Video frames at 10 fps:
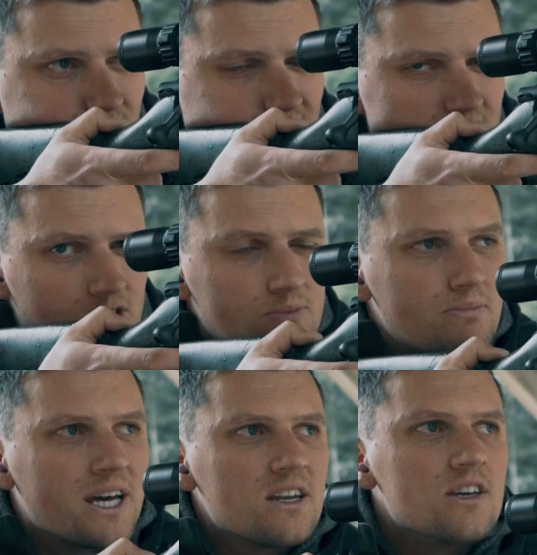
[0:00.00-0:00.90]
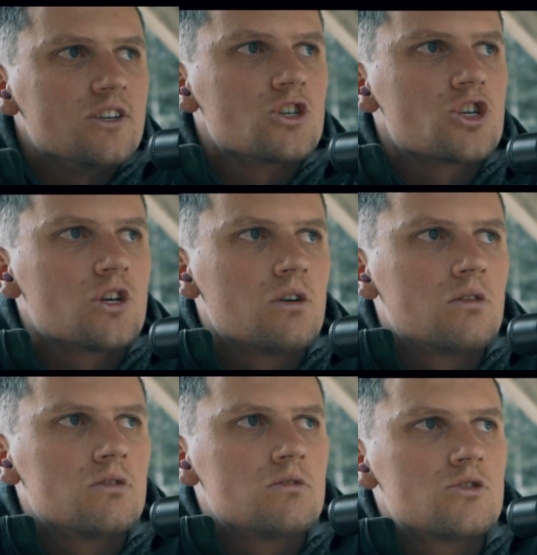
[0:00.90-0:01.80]
That's about an inch,
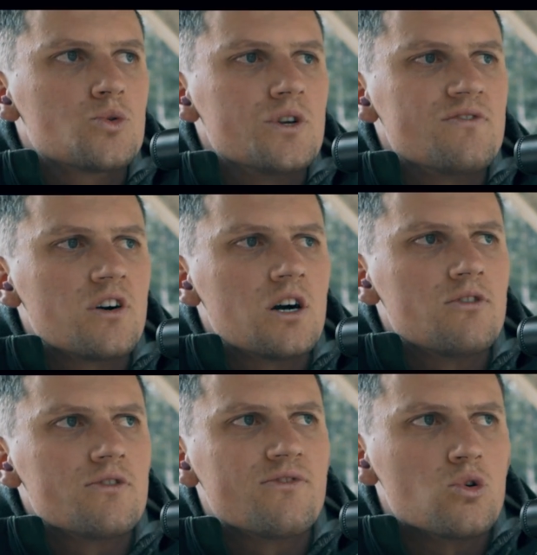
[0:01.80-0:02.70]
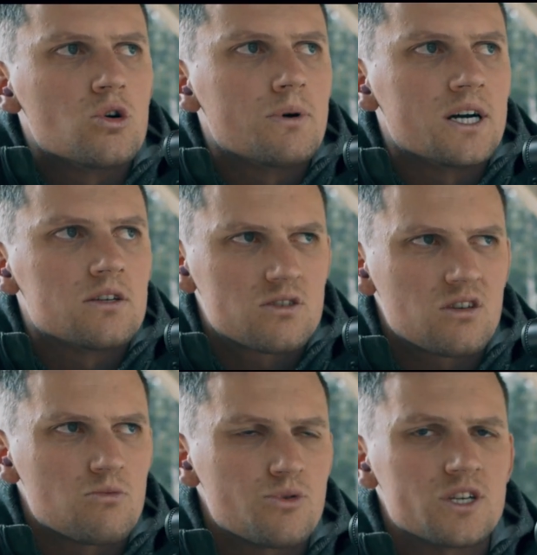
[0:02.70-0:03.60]
25.04, but it's
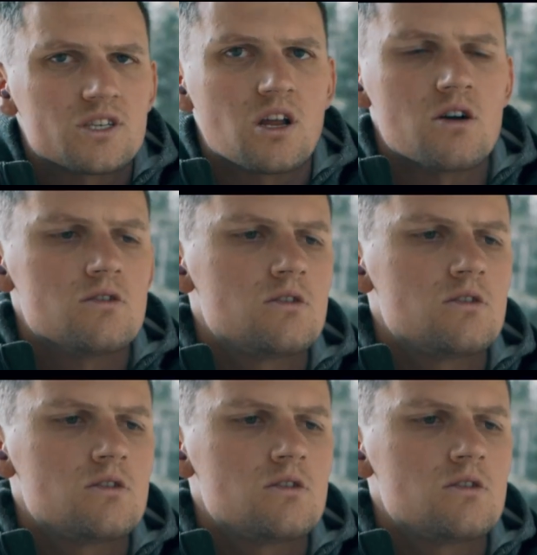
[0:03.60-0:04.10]
going pretty slow,